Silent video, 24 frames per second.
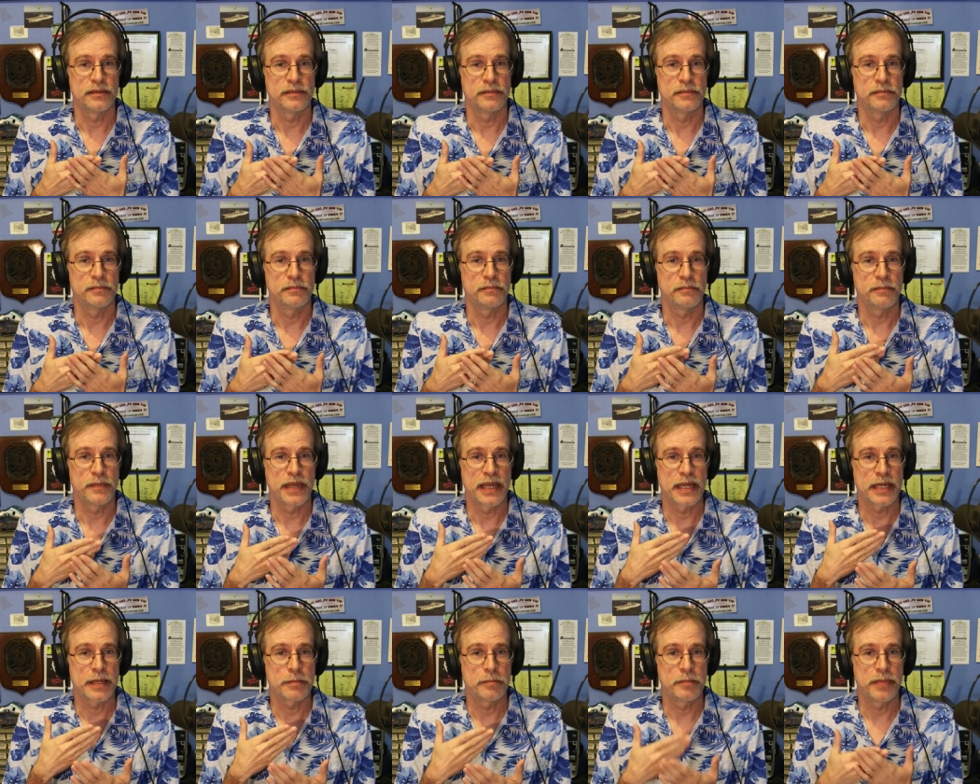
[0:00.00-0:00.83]

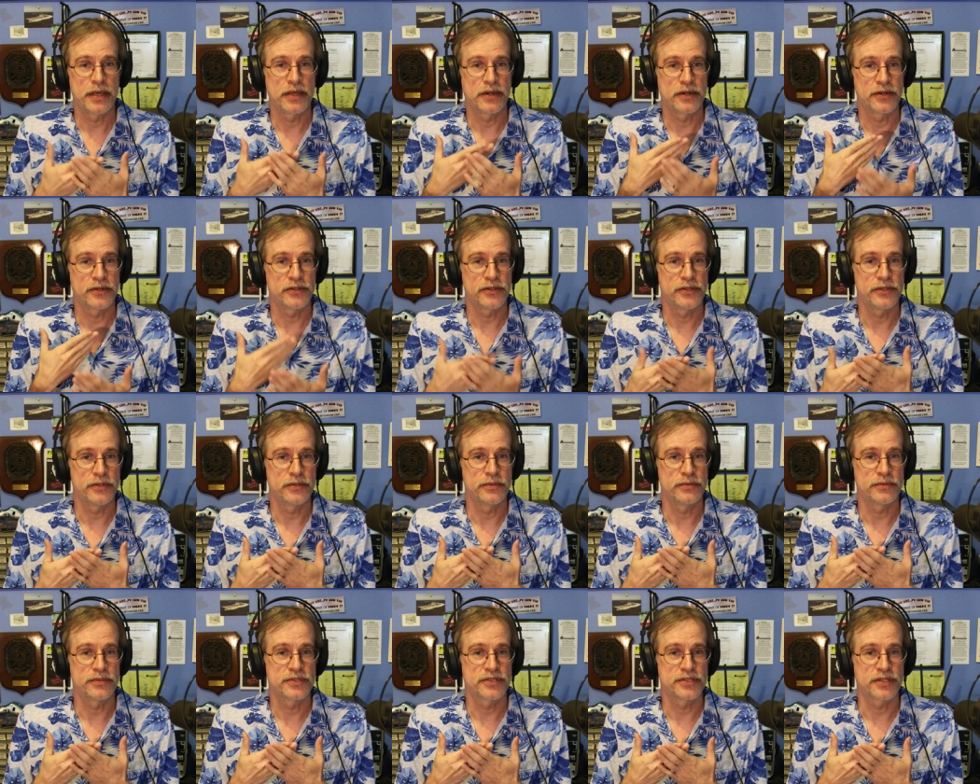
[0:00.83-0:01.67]
make better
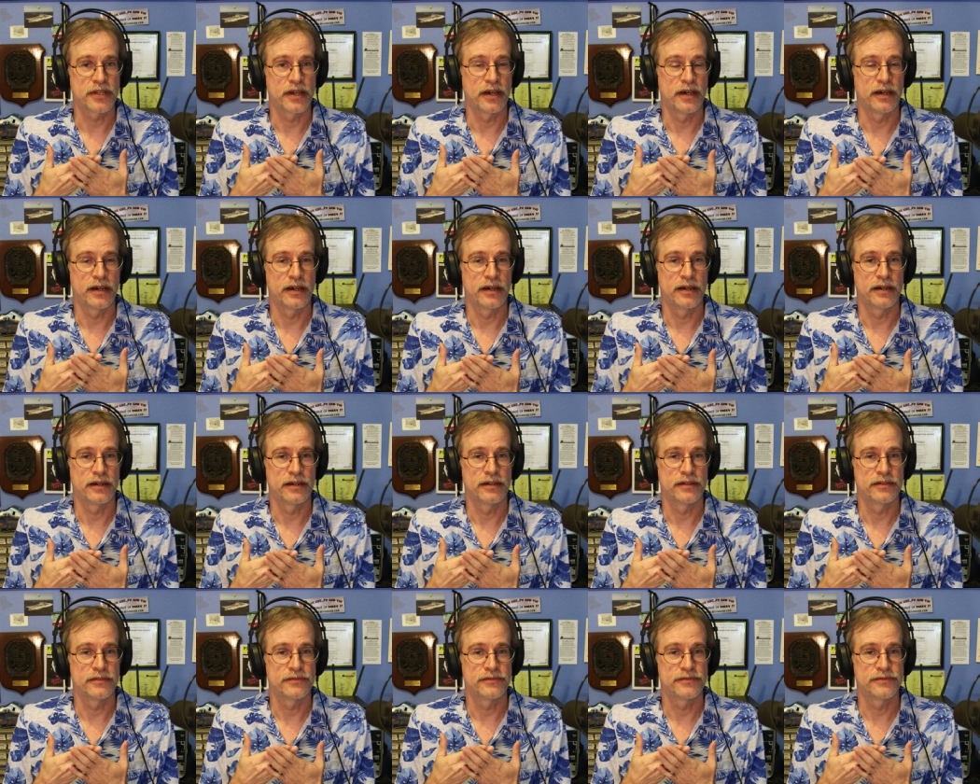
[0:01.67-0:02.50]
use
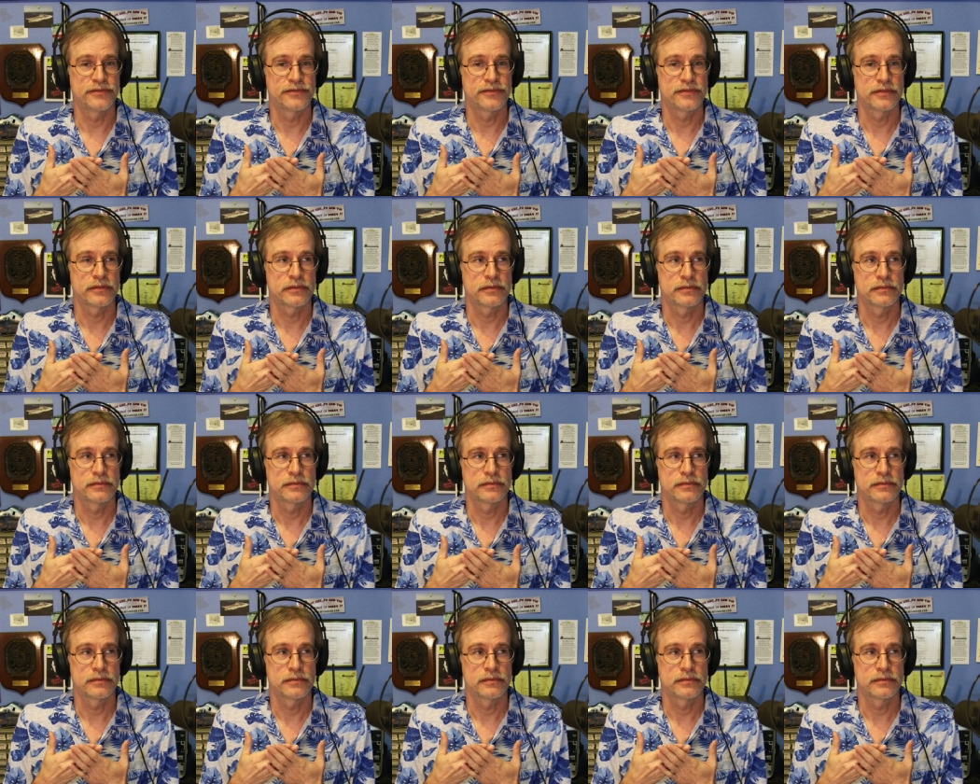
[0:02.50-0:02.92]
of